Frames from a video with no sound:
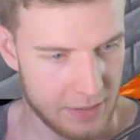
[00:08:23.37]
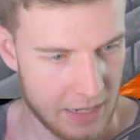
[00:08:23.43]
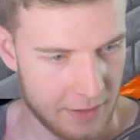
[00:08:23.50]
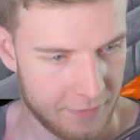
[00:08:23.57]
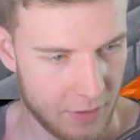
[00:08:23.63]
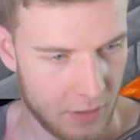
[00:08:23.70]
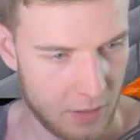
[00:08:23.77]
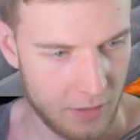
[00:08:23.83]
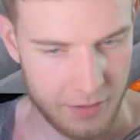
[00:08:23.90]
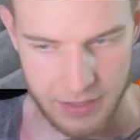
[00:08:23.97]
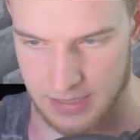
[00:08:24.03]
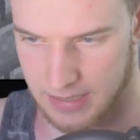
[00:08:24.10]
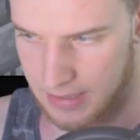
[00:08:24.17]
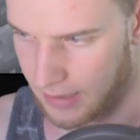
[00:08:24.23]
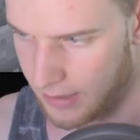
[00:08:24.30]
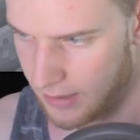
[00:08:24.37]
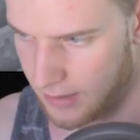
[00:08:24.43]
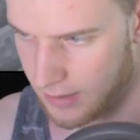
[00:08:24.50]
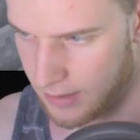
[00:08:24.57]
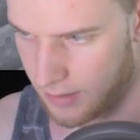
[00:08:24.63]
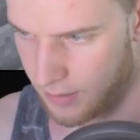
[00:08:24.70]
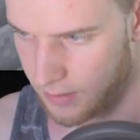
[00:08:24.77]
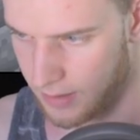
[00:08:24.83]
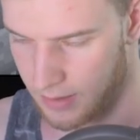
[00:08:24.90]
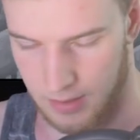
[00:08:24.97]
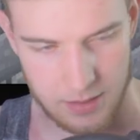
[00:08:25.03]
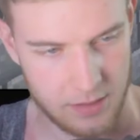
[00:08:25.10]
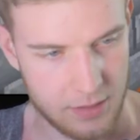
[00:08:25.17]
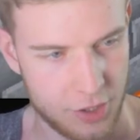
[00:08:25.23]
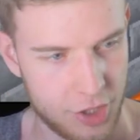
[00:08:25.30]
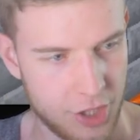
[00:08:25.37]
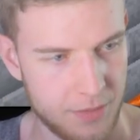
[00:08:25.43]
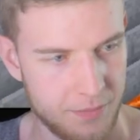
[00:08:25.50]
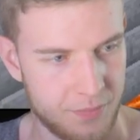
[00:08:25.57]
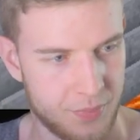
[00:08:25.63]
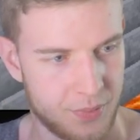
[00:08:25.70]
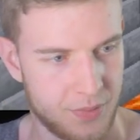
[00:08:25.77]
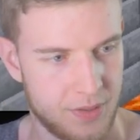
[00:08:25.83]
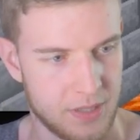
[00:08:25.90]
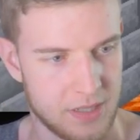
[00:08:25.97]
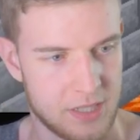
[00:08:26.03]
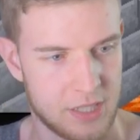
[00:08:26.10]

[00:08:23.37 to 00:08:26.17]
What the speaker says: you have all this done. So the jump, the